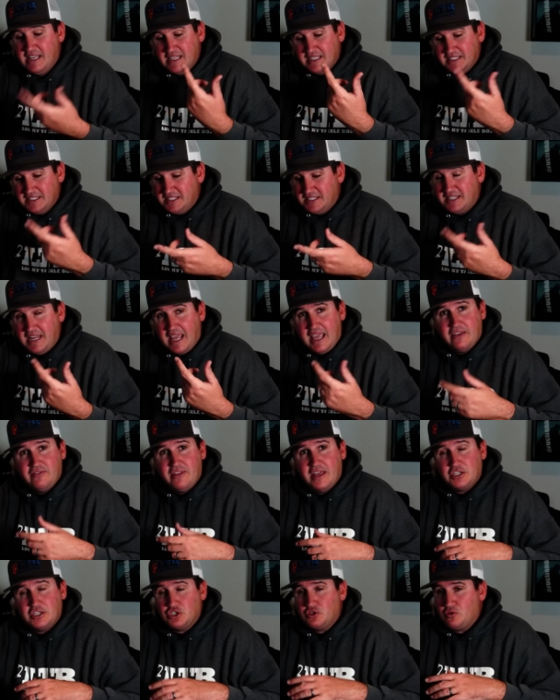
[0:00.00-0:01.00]
stay in
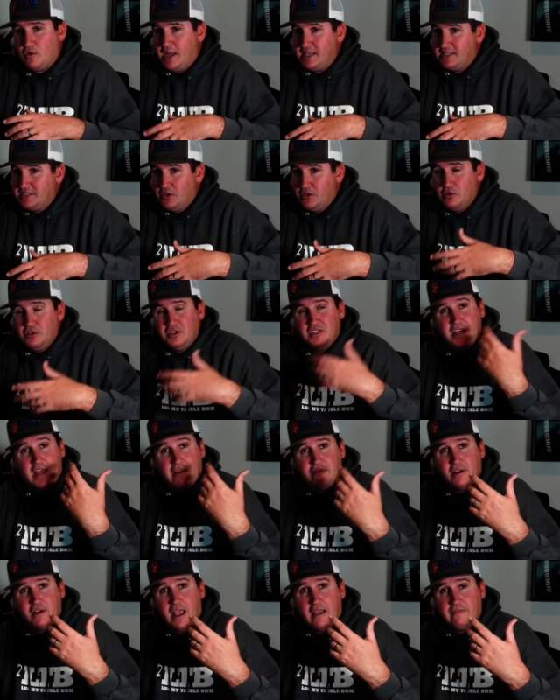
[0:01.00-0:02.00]
that strike zone, you
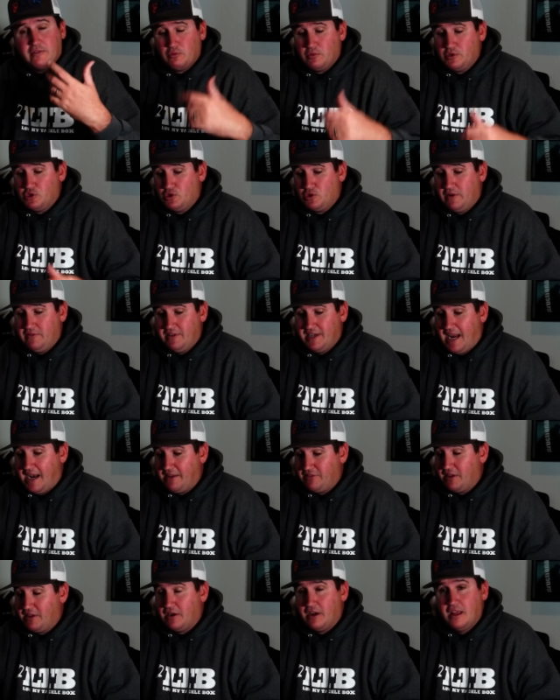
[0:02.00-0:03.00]
never have to retrieve it
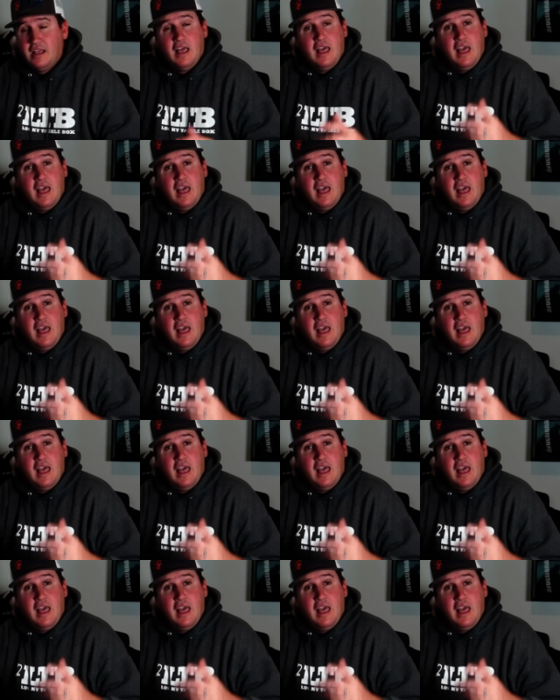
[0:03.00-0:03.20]
out there.